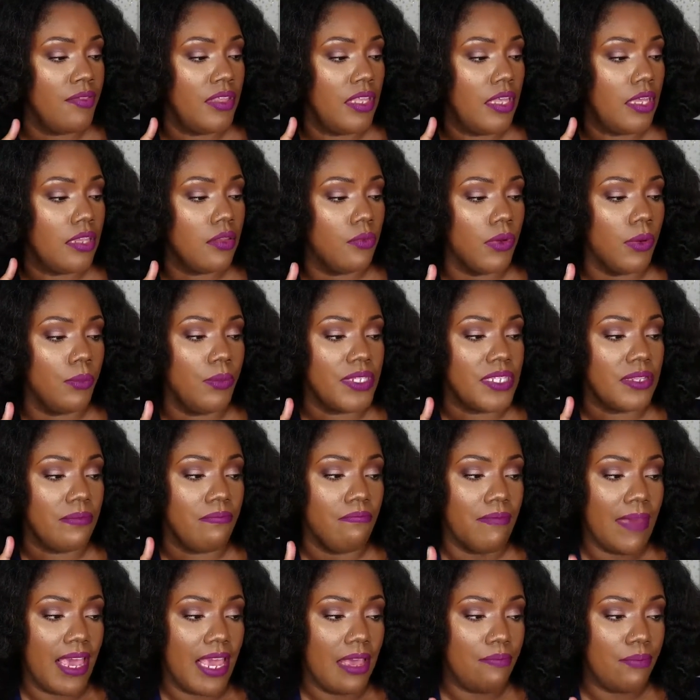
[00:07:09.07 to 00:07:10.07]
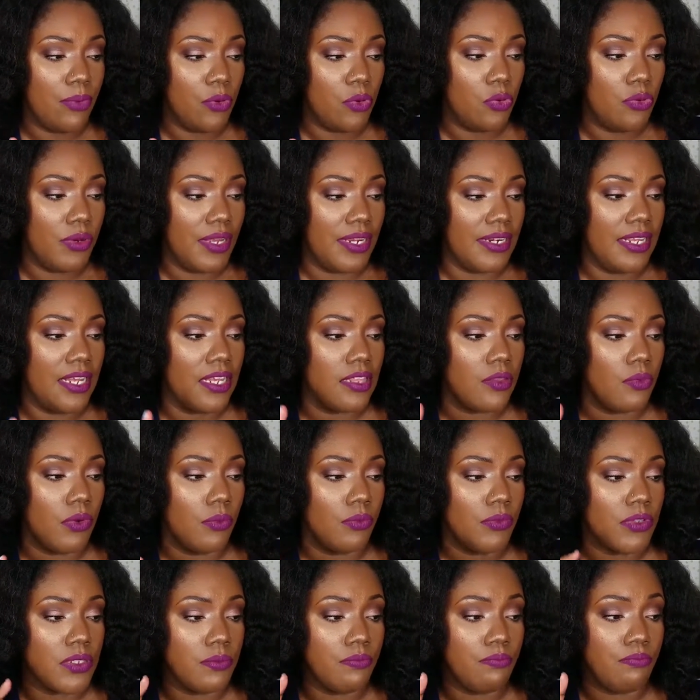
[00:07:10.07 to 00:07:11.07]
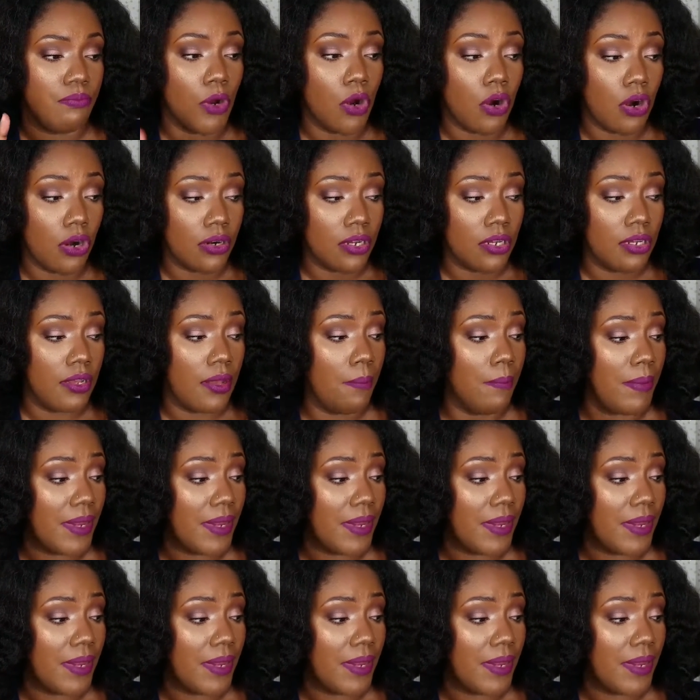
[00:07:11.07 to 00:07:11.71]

the other one was Maple, and the other one was Bark.